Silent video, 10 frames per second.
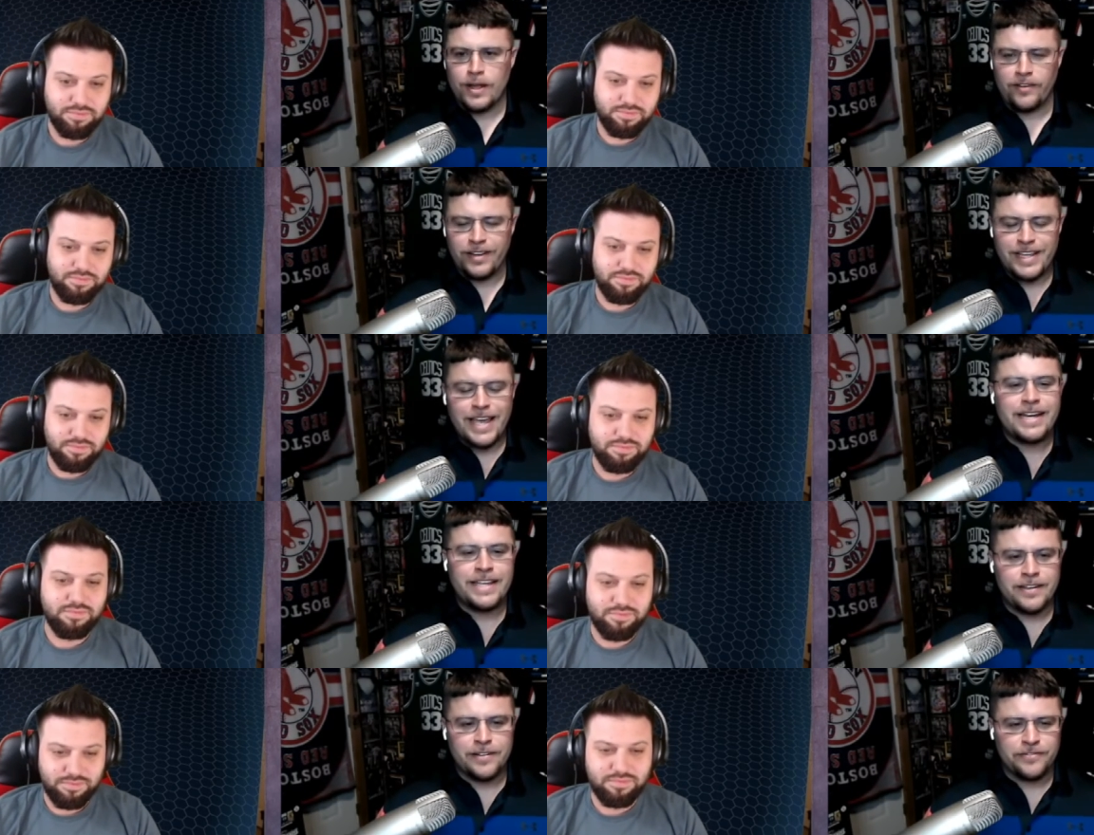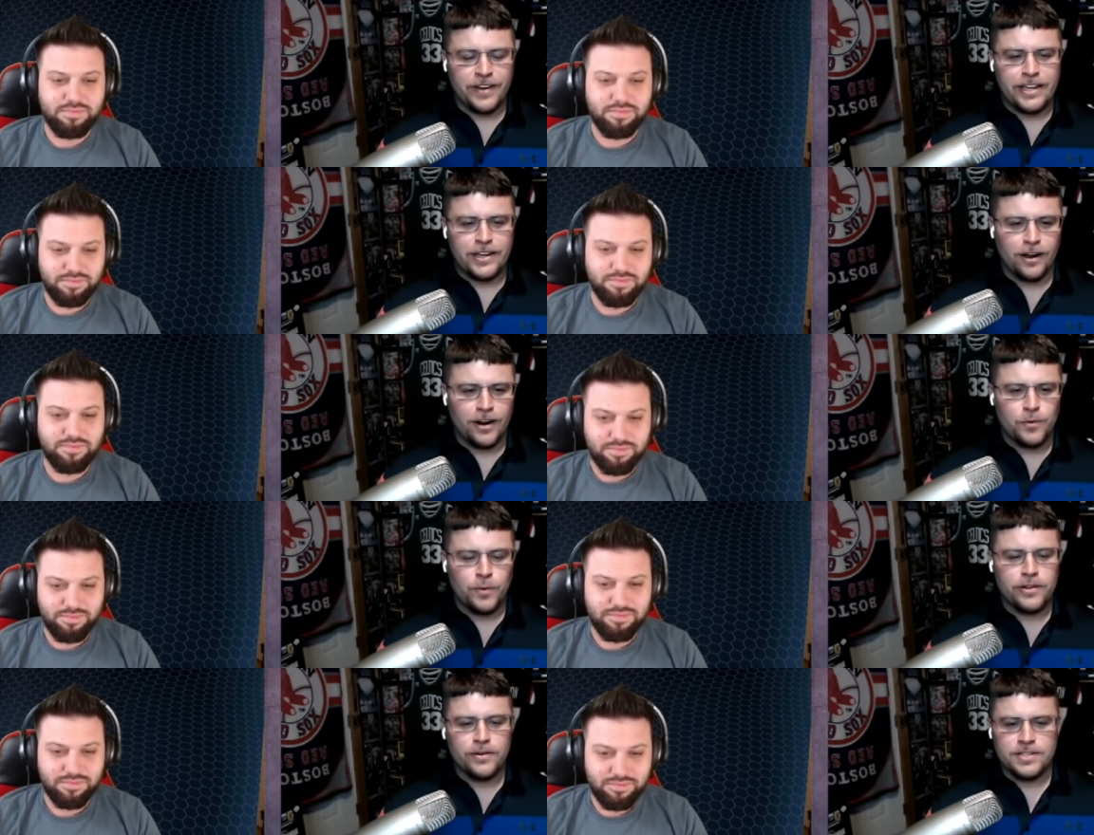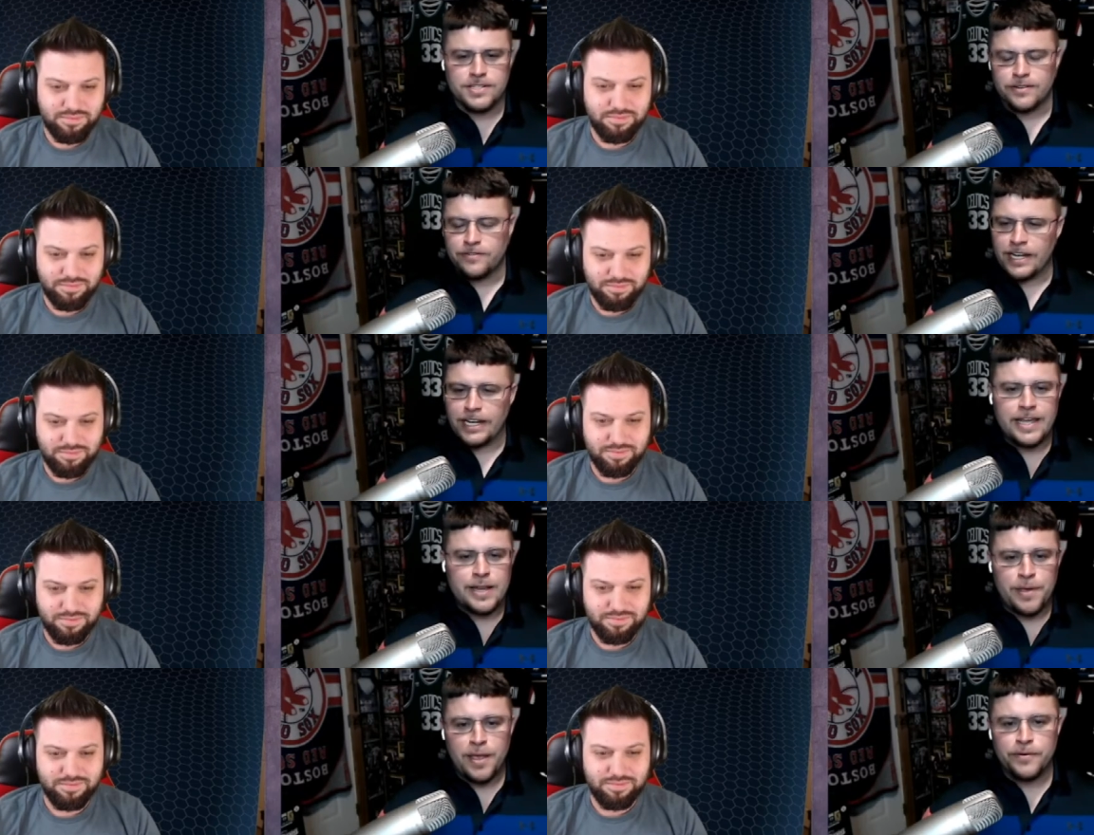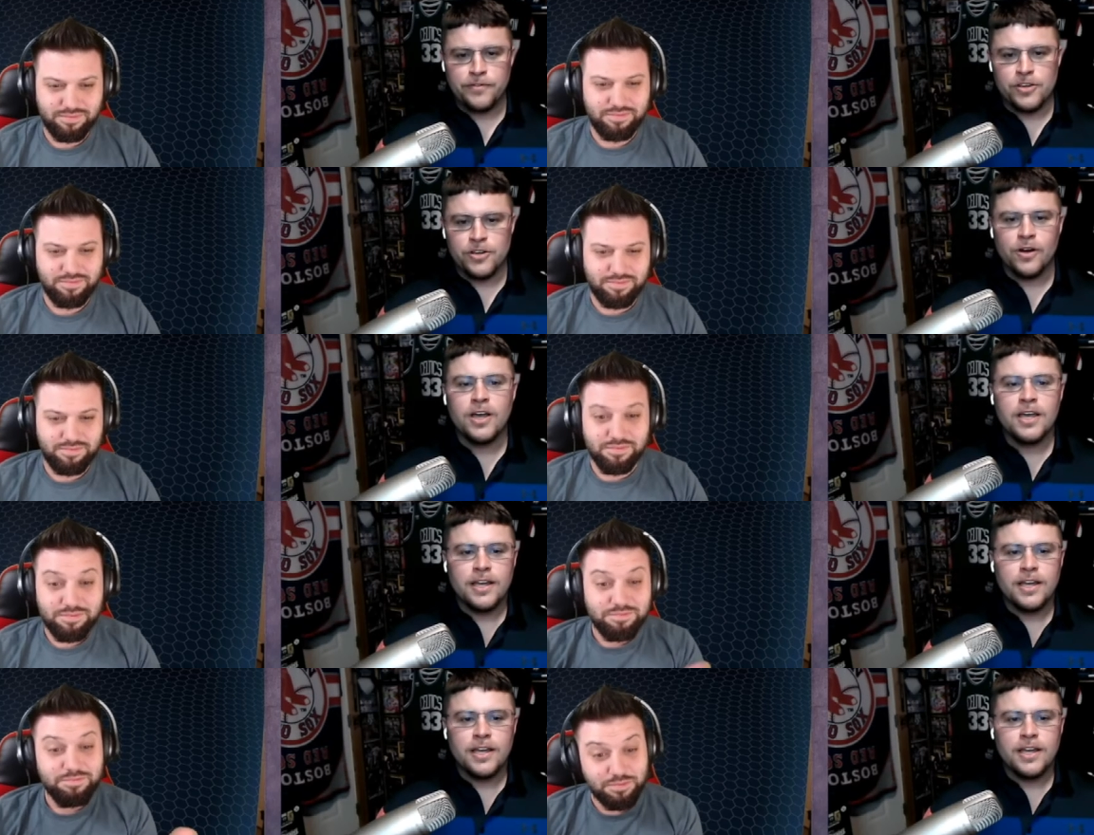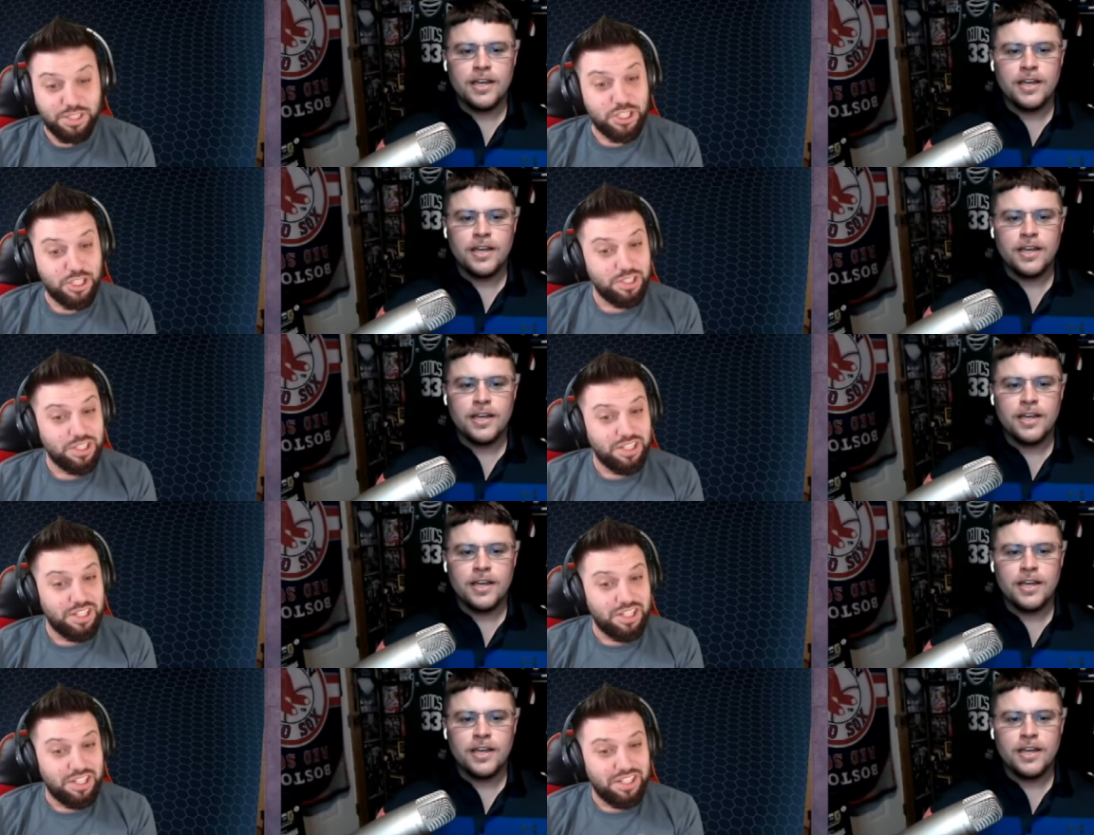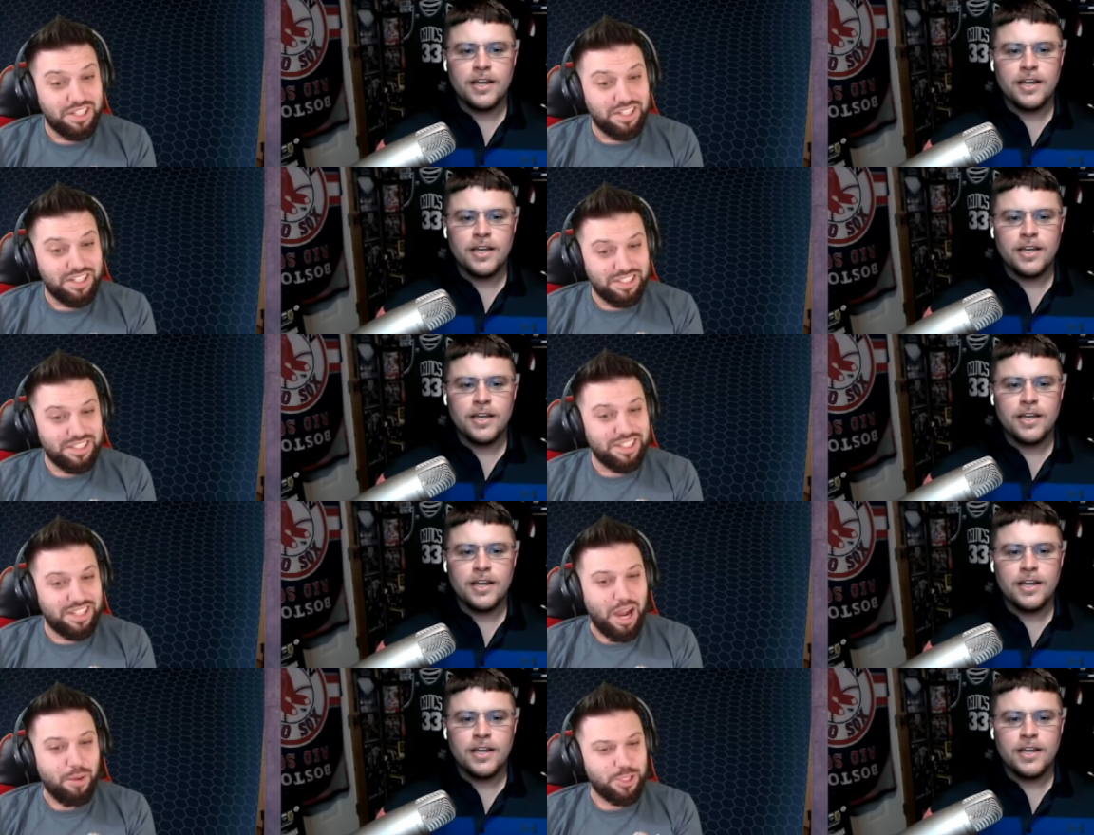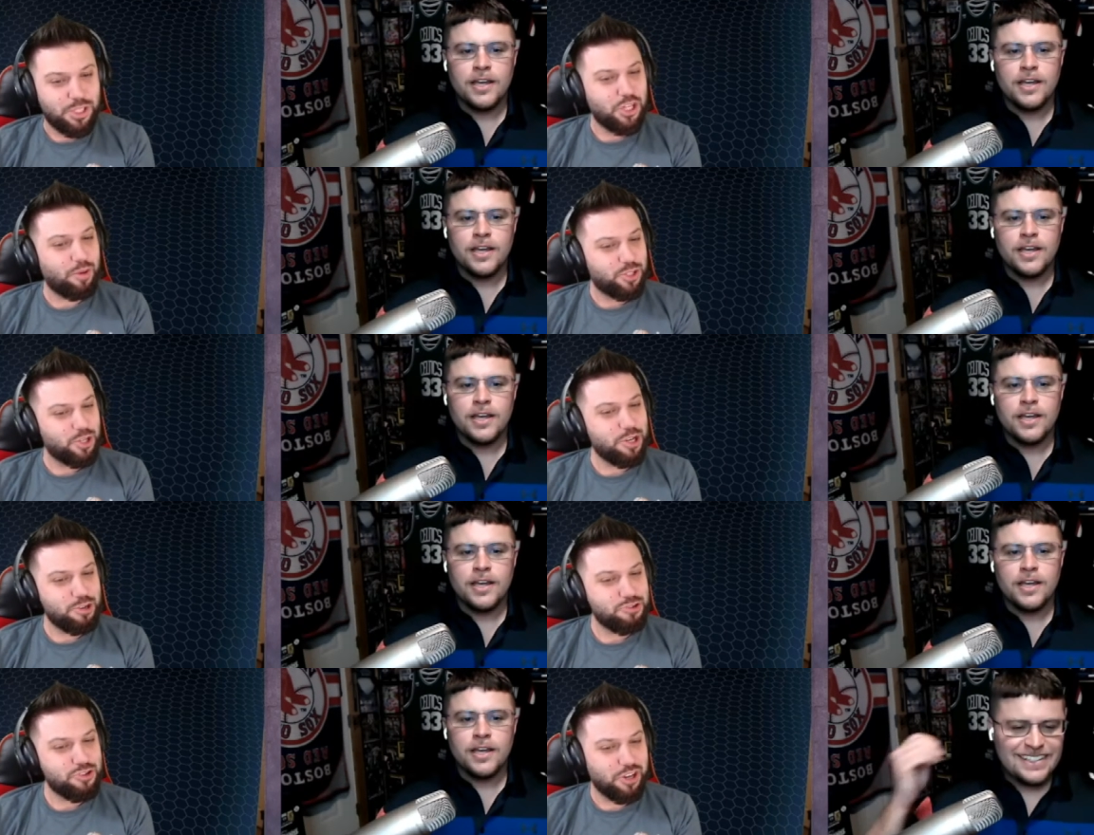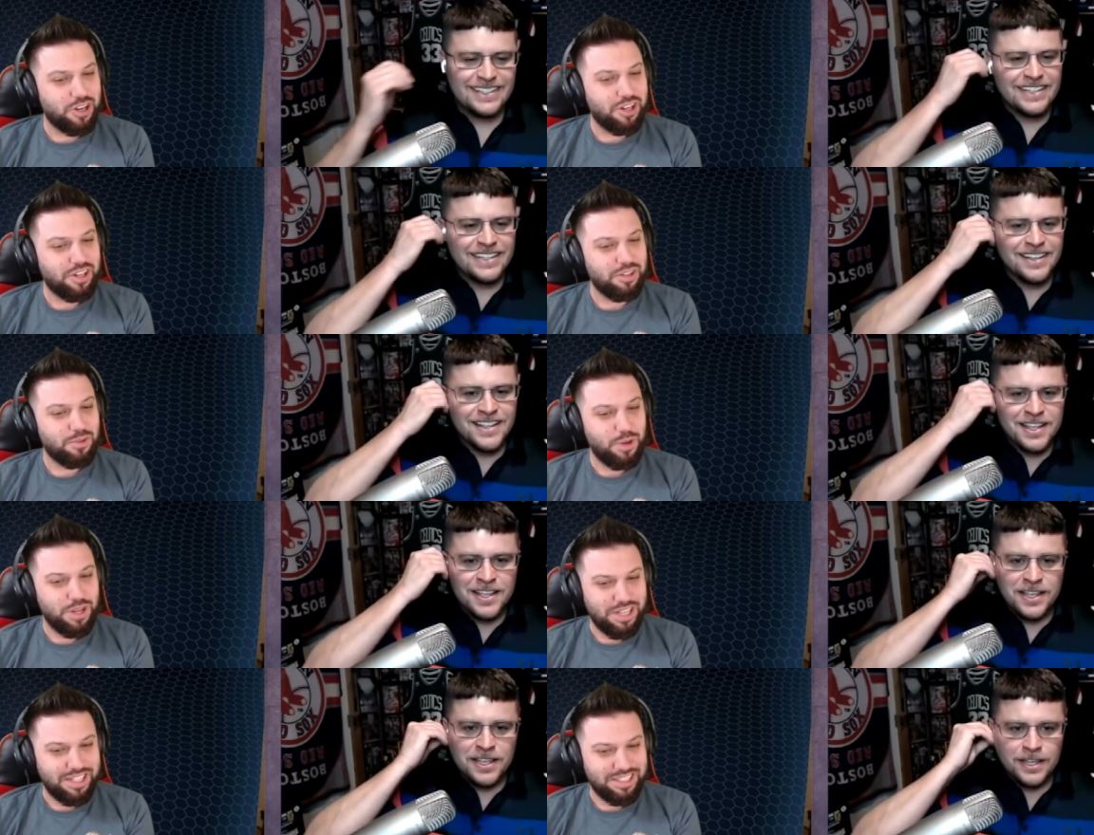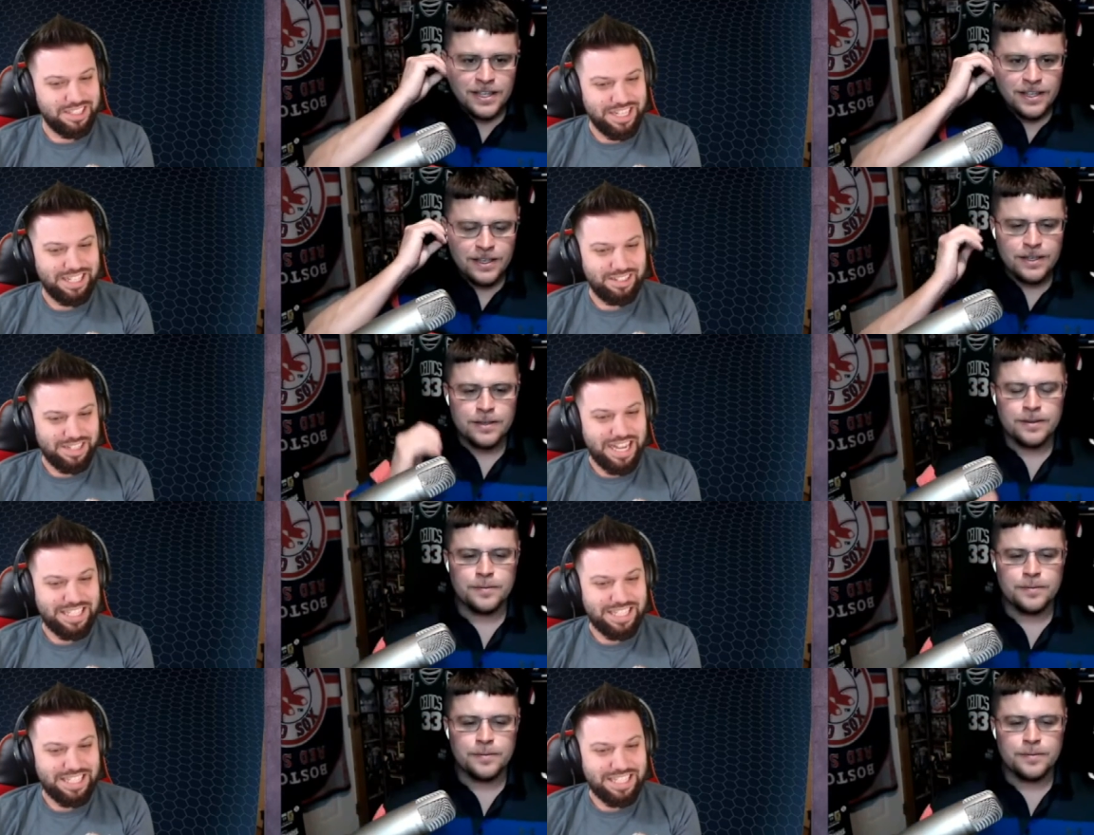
Speaker 1: around any fight card, whether it's a fight night, a pay per view. More you, Diaz brothers, the better.
Speaker 2: I'm sure, I'm sure you saw what Nick Nate